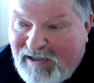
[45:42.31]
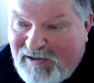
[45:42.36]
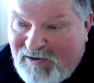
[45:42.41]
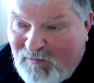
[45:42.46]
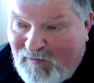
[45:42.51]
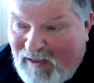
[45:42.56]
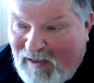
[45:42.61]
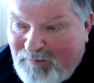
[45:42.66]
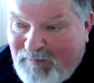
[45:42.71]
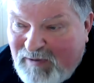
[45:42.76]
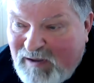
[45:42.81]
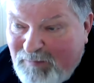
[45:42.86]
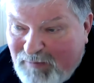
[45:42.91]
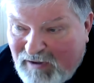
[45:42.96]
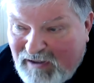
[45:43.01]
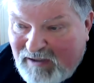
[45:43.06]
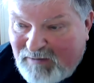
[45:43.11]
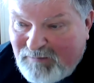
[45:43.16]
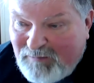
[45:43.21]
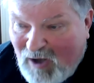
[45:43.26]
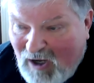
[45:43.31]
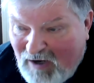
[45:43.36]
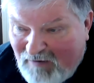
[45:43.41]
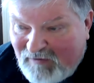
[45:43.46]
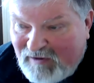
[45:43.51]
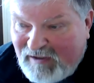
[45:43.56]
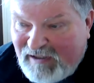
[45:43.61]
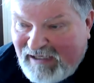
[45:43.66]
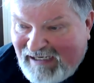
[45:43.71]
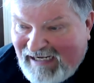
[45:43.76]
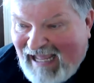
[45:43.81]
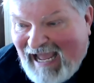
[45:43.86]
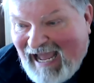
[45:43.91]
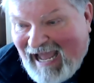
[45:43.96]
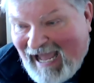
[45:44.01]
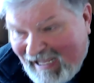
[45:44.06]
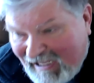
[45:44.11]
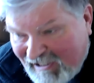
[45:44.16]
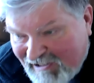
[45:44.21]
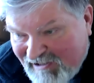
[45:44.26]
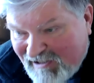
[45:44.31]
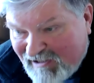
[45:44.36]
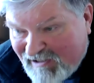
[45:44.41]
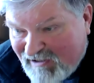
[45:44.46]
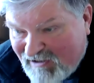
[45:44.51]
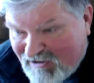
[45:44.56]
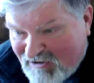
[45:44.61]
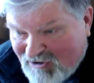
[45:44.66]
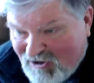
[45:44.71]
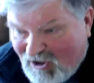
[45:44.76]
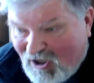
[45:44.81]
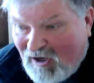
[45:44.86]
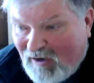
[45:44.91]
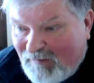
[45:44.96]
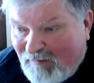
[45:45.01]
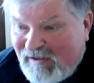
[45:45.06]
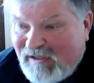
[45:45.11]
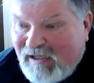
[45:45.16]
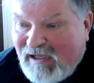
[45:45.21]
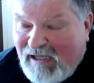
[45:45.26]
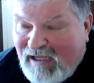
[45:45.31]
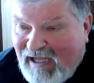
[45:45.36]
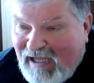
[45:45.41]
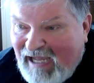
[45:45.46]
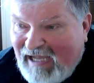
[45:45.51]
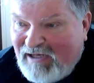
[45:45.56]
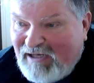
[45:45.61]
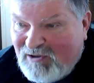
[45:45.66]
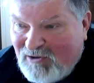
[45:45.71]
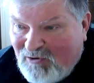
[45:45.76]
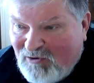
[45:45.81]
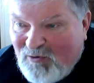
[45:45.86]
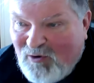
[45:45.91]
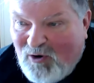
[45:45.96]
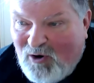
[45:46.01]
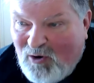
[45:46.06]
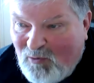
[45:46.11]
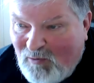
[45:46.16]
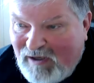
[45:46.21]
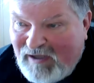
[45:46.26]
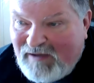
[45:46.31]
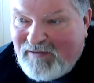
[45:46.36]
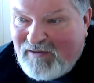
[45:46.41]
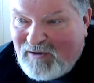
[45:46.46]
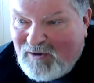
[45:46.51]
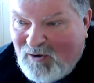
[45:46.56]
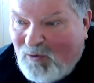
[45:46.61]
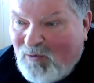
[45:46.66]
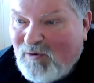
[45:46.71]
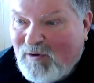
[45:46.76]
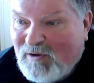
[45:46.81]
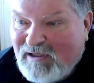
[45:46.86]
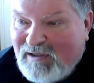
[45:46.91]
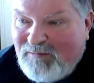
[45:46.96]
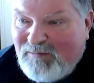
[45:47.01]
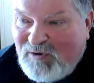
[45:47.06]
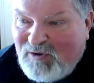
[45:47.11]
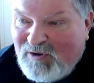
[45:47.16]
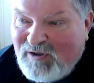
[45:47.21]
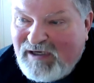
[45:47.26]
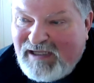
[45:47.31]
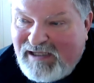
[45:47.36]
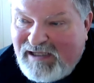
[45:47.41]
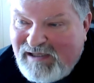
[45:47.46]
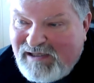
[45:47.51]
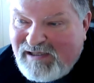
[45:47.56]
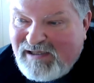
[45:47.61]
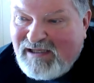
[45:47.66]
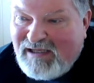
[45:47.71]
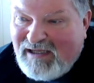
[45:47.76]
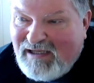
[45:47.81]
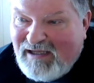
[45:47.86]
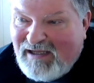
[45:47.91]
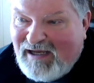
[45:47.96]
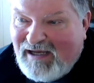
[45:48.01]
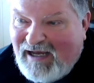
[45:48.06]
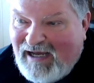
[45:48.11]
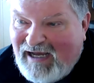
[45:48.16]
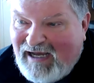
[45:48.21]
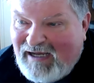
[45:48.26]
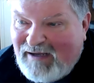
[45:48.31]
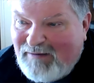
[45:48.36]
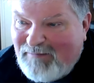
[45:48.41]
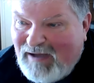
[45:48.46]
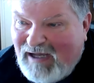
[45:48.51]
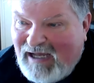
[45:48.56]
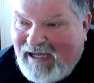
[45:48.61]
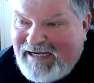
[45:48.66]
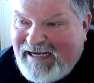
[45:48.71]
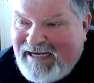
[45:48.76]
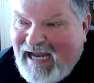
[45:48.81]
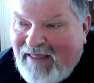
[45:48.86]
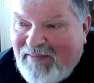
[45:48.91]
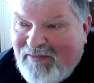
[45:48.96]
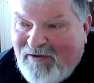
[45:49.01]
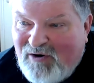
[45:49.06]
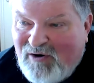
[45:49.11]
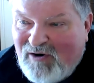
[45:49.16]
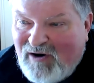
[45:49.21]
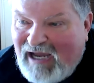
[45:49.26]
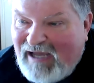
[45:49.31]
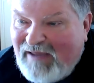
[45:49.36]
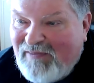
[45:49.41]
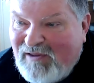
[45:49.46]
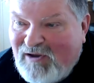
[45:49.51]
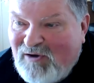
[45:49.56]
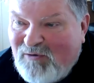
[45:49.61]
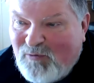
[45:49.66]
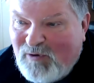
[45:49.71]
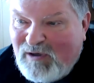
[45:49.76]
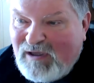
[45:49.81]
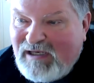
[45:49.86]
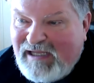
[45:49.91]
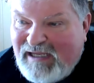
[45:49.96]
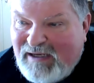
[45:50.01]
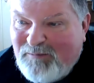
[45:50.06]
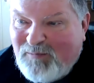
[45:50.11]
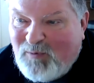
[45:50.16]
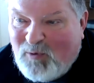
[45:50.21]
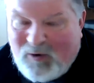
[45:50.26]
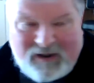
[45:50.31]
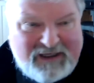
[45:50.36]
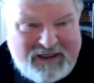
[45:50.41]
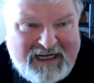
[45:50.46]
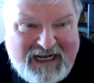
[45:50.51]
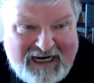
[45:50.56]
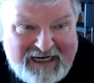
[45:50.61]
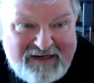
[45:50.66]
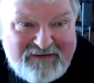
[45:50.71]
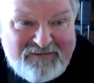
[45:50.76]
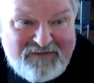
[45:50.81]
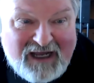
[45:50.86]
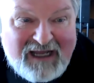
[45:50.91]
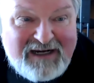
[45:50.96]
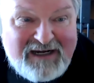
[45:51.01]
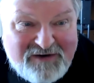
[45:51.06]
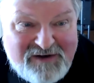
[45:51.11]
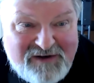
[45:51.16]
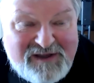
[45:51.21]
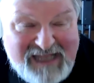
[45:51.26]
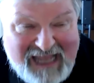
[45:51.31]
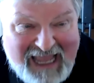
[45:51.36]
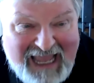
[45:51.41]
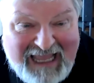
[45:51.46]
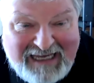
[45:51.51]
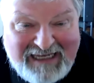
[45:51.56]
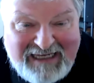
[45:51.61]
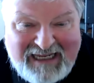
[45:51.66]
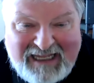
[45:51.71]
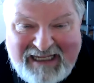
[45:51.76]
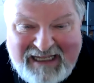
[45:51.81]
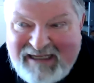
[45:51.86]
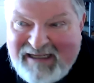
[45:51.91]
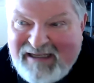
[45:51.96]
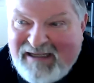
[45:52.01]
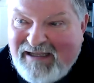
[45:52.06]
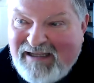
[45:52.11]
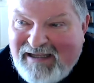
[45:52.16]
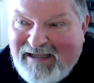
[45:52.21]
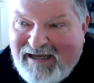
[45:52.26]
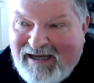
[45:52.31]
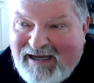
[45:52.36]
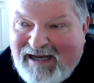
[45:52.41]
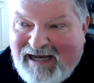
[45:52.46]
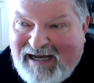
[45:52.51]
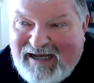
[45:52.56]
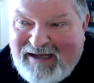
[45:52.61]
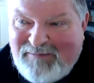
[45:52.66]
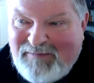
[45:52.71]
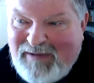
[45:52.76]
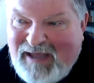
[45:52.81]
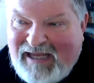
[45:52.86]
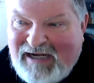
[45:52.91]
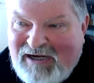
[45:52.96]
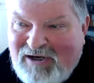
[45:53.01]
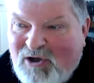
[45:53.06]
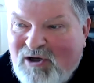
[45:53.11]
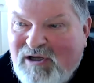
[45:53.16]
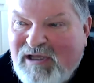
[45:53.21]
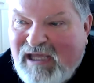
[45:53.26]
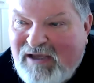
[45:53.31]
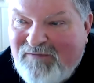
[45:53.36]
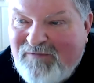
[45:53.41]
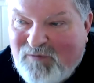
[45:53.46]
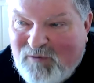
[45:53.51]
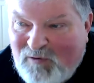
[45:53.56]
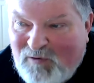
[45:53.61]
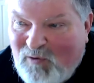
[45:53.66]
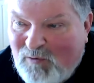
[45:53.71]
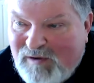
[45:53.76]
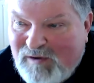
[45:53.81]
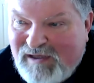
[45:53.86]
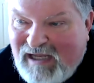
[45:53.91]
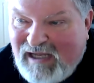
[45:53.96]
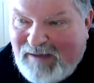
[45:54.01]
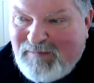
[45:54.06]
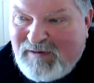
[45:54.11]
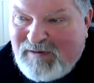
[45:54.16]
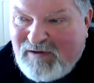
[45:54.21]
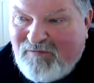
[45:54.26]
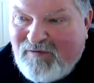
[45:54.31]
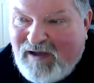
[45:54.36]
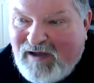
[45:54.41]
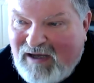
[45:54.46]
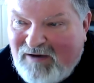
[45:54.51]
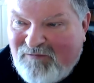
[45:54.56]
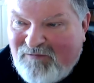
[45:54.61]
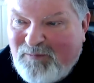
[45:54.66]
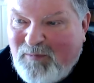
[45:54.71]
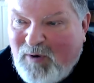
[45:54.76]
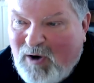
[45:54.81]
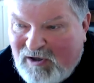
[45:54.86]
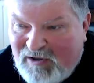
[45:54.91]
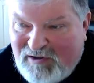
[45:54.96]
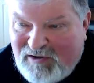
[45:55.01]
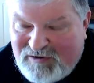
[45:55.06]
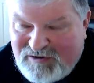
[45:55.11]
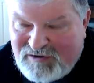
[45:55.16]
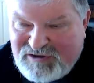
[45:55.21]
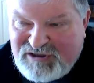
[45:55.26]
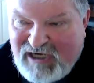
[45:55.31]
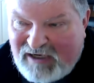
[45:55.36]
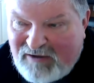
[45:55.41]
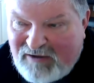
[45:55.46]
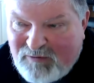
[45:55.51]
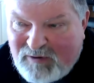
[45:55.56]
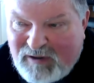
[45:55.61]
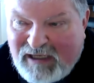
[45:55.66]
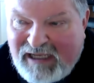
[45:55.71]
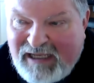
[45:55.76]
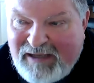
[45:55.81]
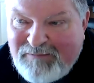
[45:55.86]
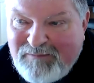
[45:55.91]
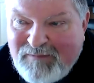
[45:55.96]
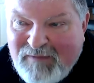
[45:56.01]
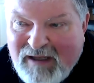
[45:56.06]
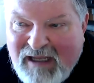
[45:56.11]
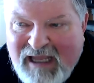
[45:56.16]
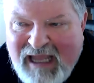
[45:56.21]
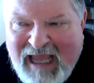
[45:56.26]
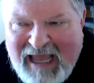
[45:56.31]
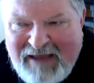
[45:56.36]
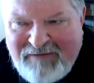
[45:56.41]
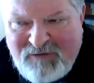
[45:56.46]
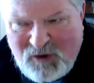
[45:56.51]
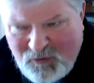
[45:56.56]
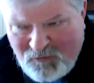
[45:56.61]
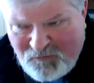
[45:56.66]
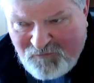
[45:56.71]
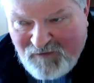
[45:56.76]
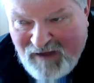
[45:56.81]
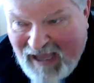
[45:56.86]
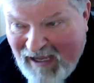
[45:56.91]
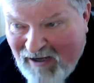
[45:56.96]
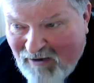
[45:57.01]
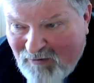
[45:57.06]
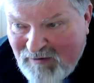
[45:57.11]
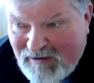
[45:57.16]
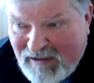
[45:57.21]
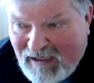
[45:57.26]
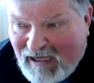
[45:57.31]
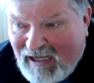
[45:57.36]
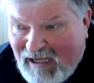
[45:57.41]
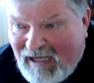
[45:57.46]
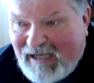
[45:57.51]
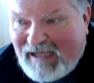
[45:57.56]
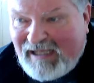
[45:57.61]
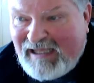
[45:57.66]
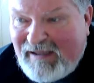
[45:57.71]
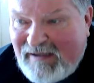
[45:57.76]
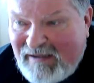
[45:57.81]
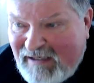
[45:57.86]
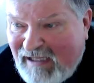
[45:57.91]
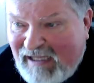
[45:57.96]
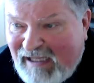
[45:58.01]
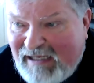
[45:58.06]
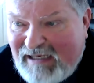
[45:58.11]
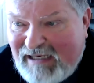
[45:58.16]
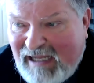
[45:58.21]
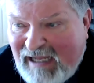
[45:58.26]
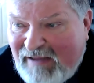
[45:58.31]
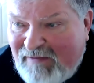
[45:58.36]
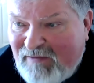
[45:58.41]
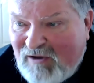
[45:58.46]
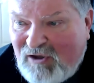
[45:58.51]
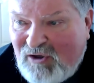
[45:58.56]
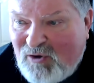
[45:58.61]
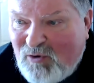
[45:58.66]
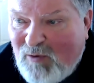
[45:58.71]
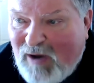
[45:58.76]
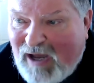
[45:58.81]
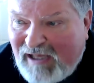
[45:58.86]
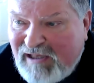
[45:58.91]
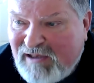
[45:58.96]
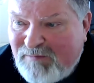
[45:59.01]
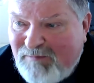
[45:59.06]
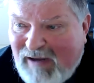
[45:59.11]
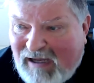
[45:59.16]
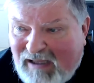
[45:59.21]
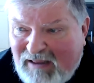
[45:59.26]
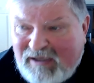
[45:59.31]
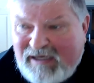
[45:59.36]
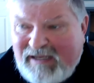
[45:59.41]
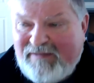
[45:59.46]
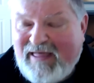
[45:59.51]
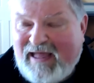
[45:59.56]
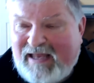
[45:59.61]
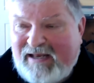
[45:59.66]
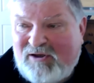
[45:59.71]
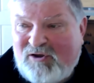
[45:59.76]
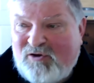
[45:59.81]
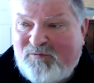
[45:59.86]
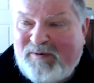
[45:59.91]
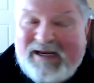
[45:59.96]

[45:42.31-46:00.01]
so that people in poverty can access the jobs and to grow in the local communities. Another, I think, really important kind of understanding and looking for those types of partners generally. Have you found in the US, Melody, that you've